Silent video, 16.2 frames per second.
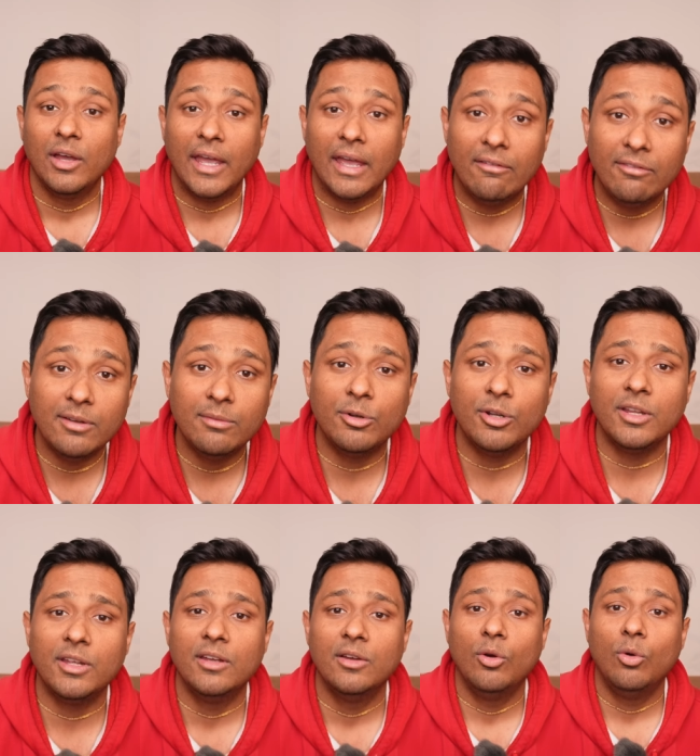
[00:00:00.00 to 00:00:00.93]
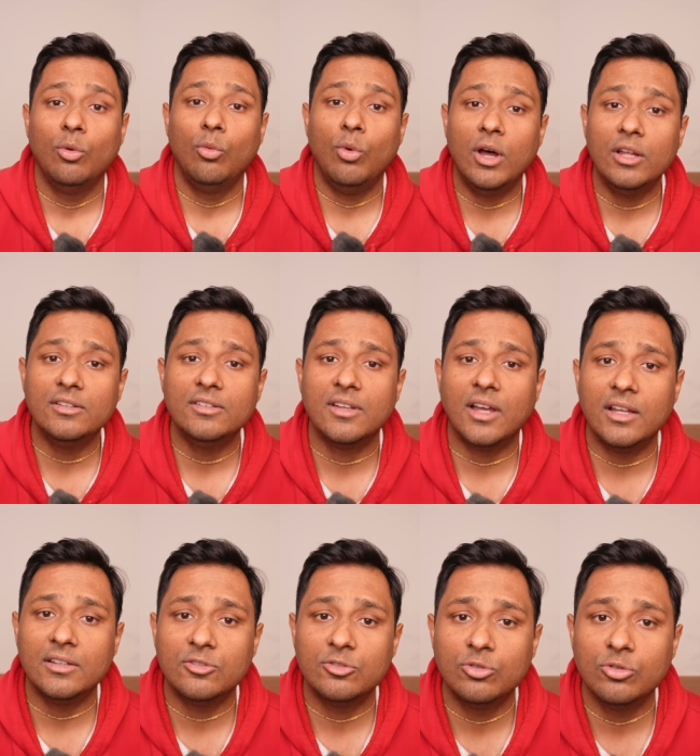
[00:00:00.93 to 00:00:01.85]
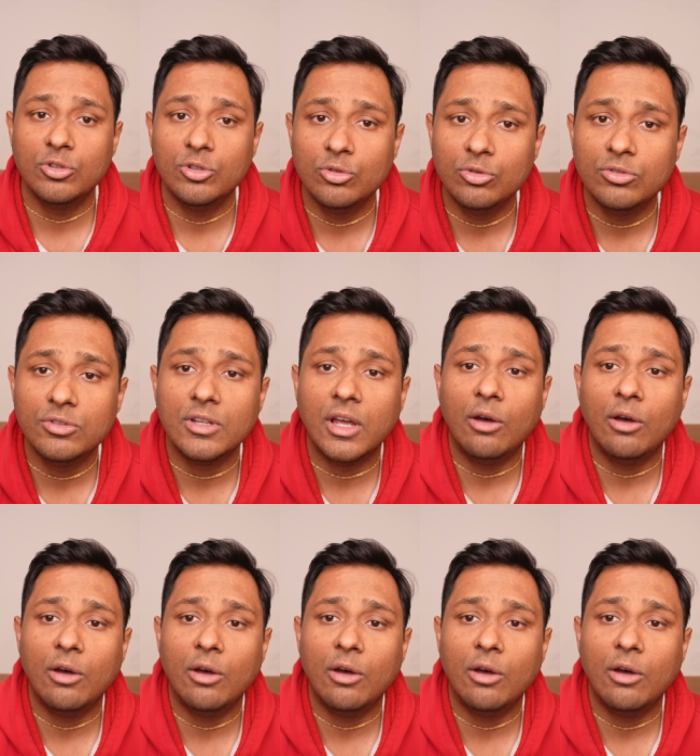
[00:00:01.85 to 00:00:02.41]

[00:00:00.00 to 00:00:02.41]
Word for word: everybody wants us to use